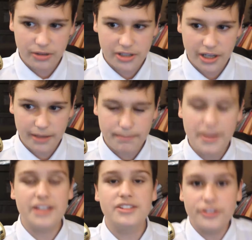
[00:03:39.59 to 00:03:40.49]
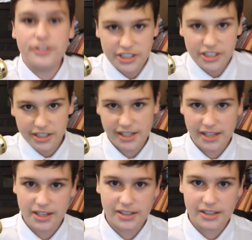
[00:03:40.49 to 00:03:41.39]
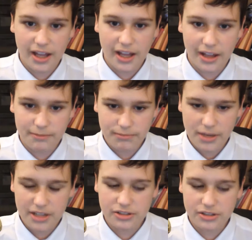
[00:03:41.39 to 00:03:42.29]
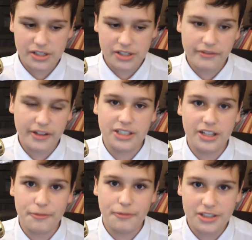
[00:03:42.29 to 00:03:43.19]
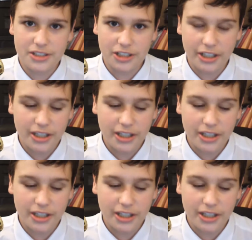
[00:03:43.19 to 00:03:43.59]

it's like picking stuff for GCSEs and that, and picking stuff that's going to affect your life, basically.